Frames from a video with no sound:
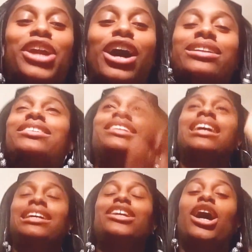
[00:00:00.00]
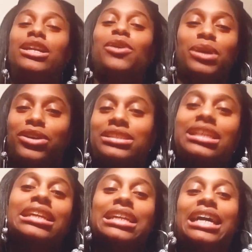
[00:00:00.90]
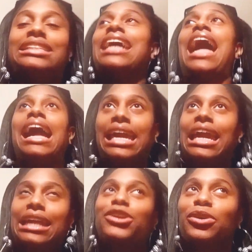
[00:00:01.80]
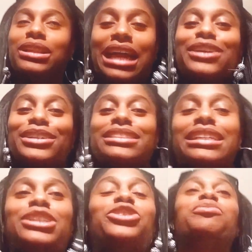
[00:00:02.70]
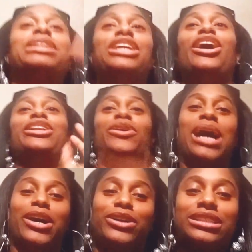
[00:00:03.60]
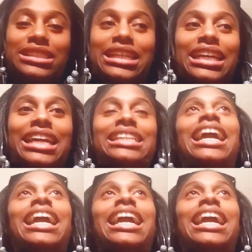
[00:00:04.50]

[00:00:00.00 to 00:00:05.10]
Y'all know what Christina does. I can't do it like Christina do, but y'all know how Christina get